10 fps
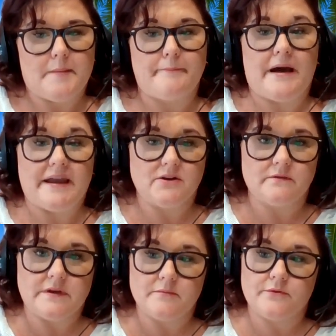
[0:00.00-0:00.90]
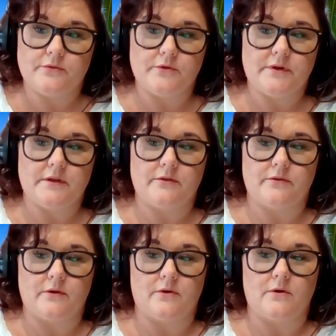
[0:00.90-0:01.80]
By November
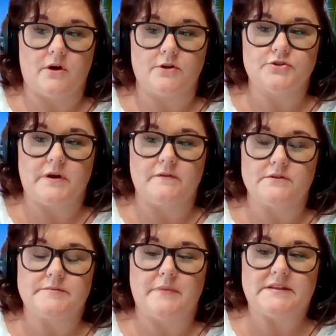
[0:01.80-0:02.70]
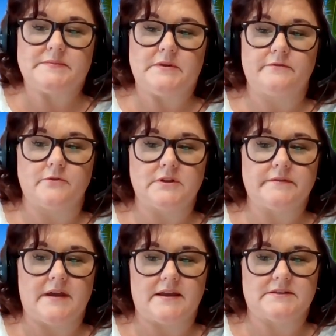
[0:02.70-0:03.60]
30th, though, all travelers must be
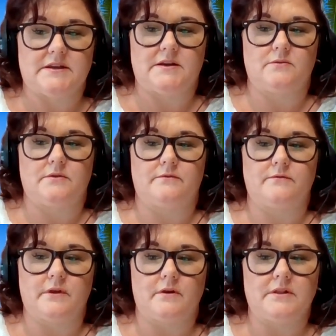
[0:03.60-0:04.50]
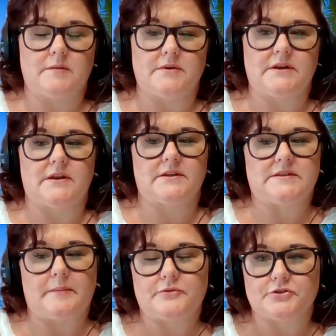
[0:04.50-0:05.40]
fully vaccinated with very limited
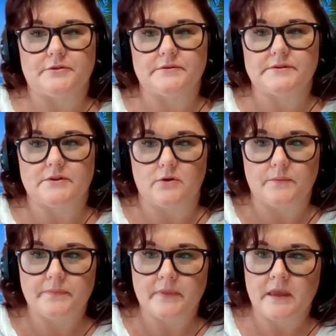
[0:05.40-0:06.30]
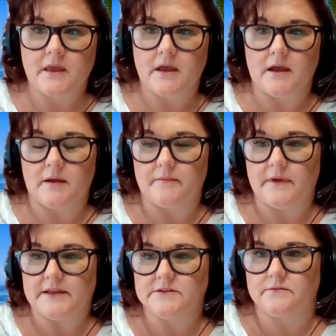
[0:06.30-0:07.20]
exceptions. So
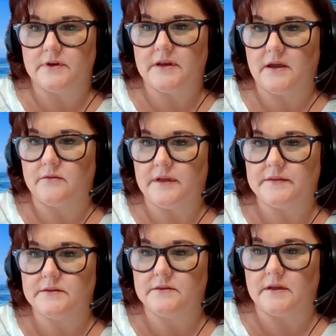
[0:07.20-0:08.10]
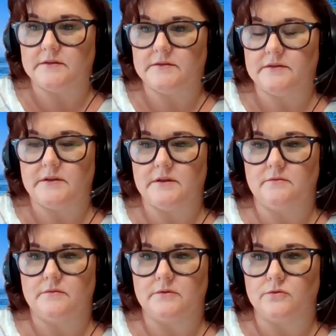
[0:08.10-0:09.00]
as of right now, that's
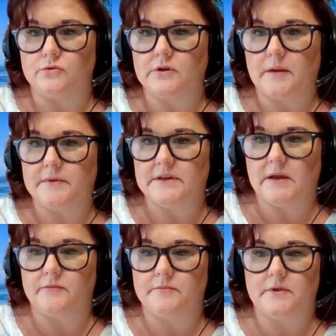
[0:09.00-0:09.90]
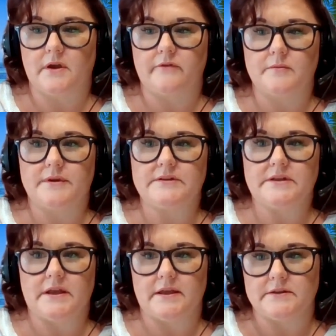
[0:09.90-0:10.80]
the rule coming down from the
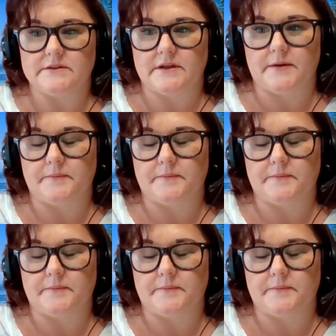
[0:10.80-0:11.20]
government, and